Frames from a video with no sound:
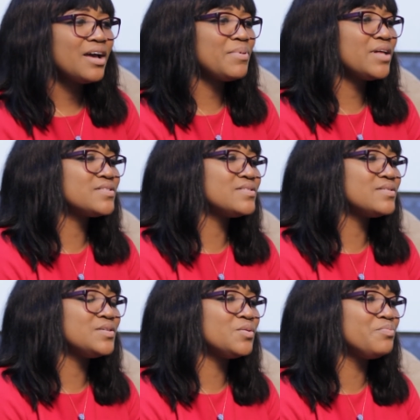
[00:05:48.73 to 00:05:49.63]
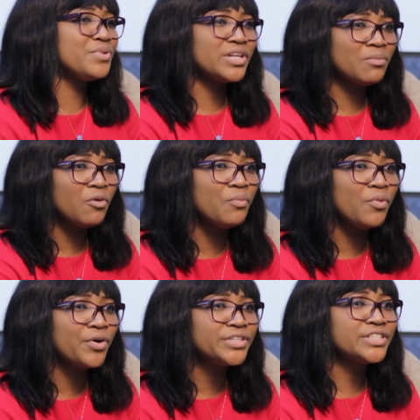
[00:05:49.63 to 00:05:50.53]
I plan to, you know, bring them on
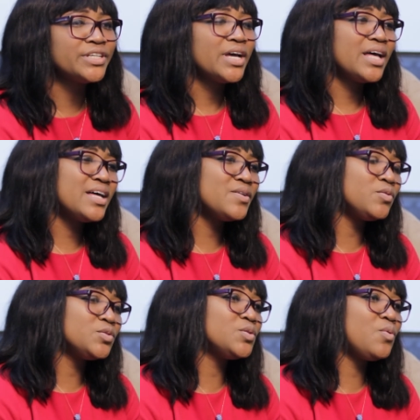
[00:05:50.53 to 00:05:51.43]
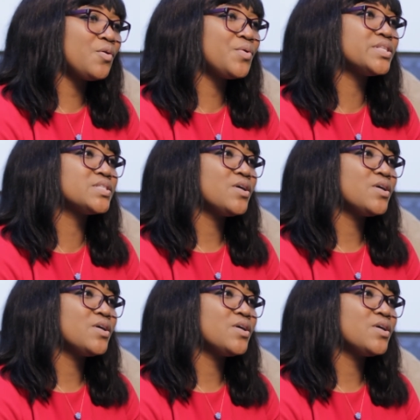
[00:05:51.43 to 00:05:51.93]
board and also work with